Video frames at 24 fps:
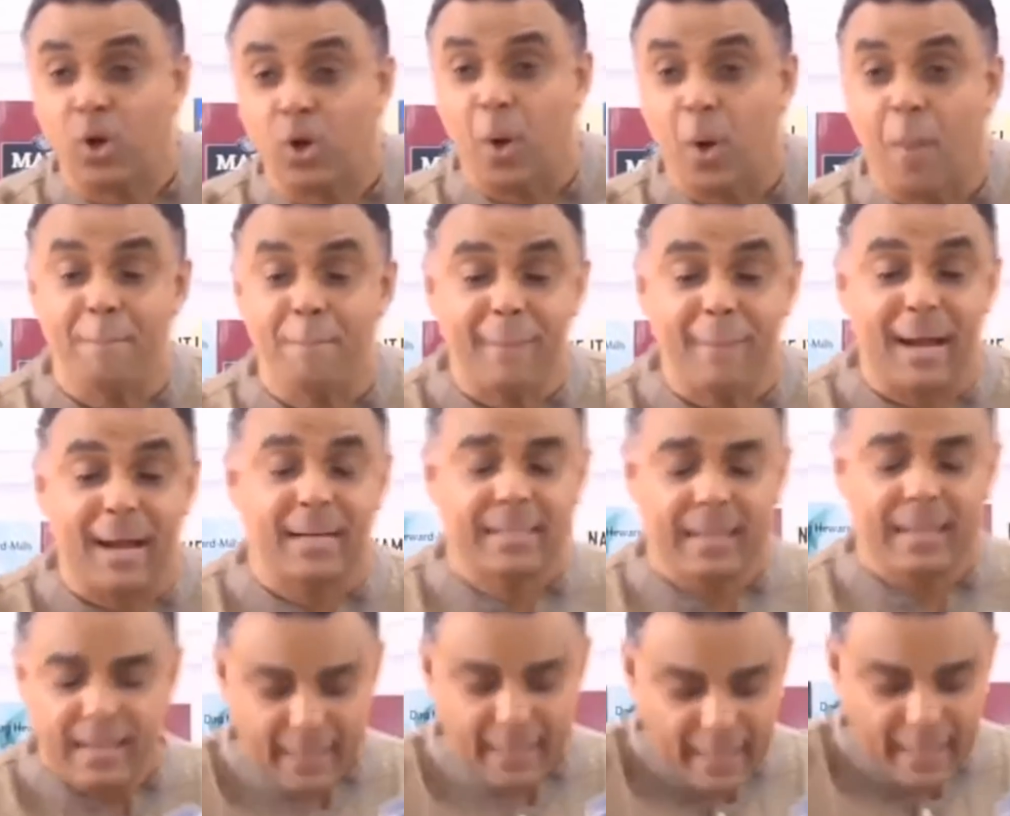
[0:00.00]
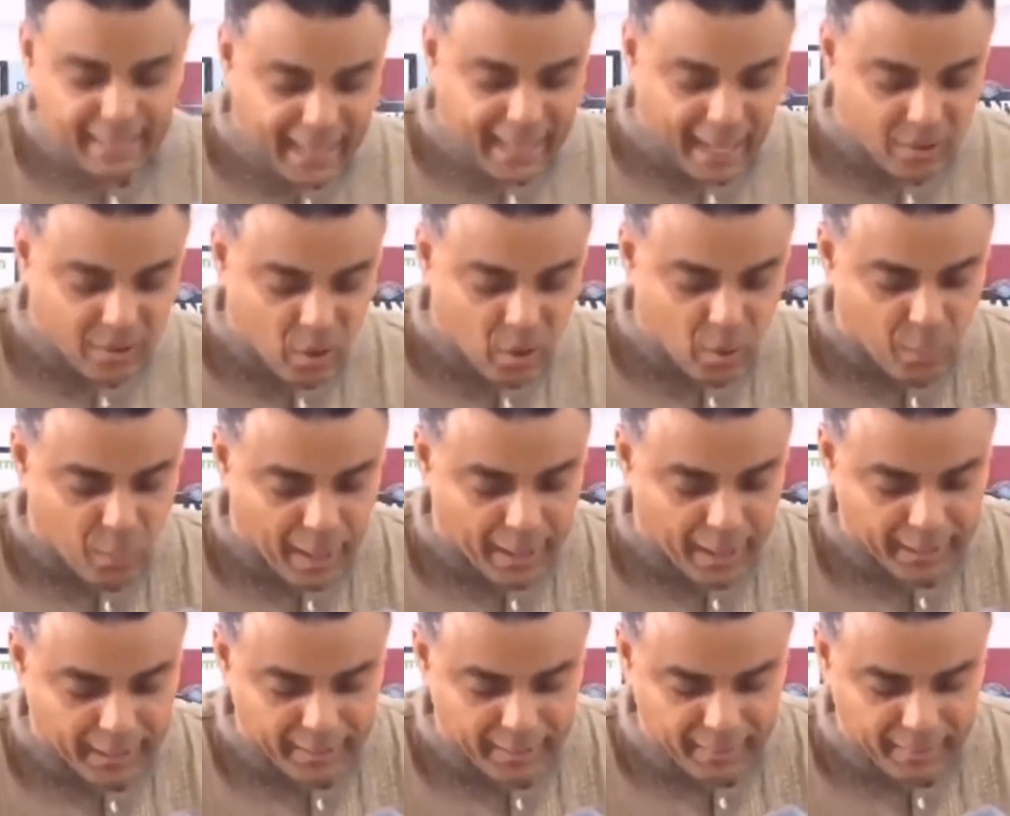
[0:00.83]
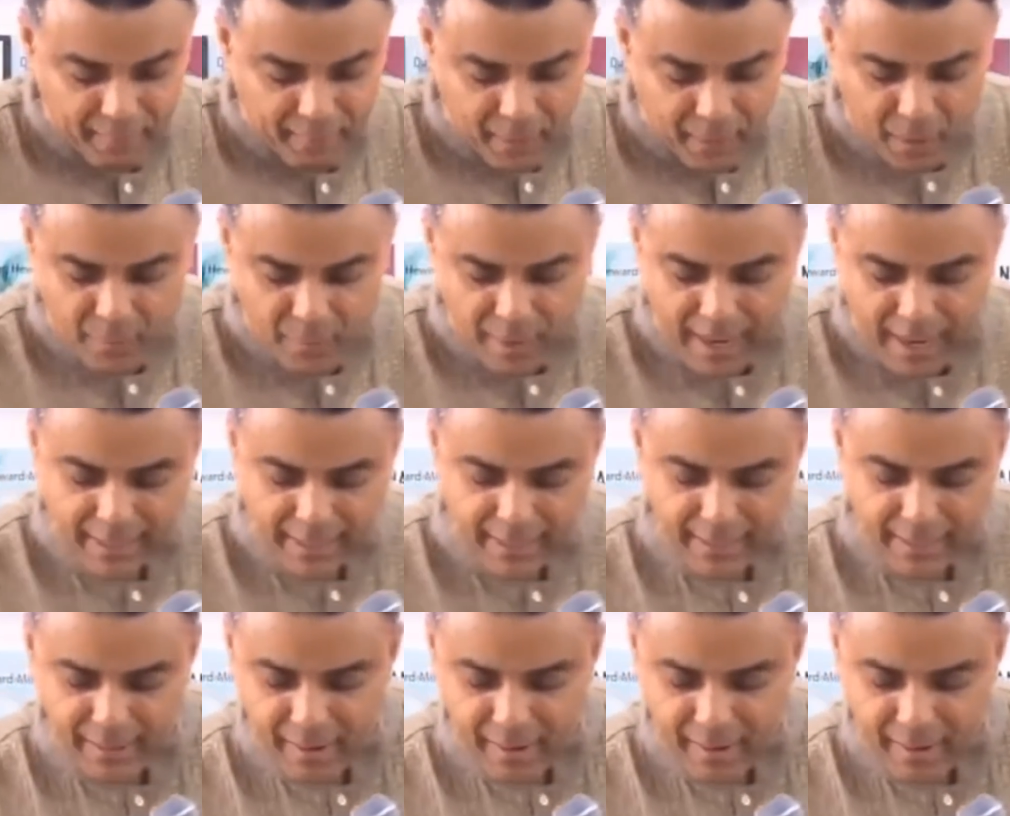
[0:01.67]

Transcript: Monday, it cannot work. All right?